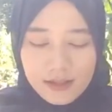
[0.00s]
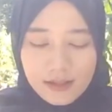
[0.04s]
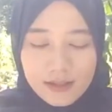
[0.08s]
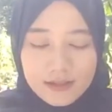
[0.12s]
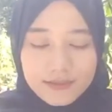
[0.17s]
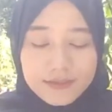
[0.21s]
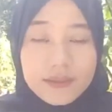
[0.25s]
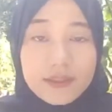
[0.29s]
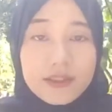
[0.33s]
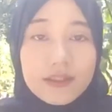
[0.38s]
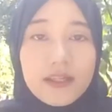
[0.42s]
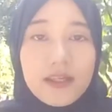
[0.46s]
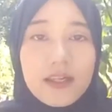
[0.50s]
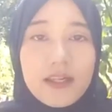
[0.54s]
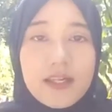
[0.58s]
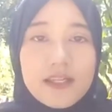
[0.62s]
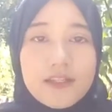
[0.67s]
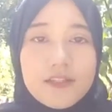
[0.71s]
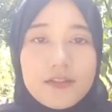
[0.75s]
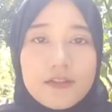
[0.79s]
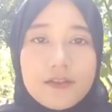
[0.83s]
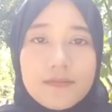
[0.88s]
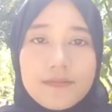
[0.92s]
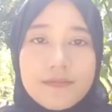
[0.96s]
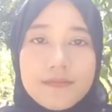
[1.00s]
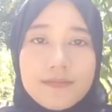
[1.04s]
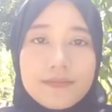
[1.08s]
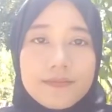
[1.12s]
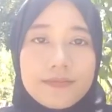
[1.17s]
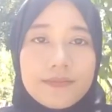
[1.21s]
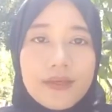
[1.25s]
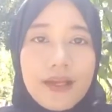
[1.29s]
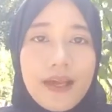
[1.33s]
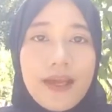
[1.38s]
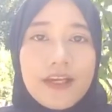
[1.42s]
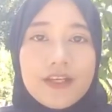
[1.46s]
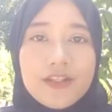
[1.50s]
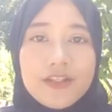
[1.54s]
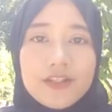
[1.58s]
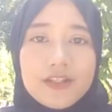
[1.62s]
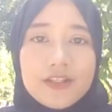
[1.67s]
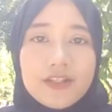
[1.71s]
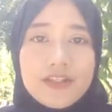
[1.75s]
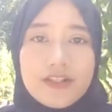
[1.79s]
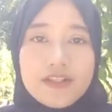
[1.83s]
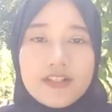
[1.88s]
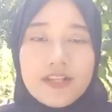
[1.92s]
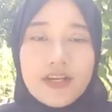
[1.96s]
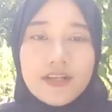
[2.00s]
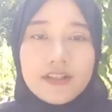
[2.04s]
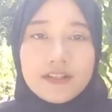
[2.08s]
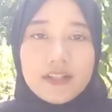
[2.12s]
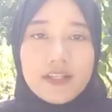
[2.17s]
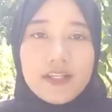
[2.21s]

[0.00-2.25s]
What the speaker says: The classroom action research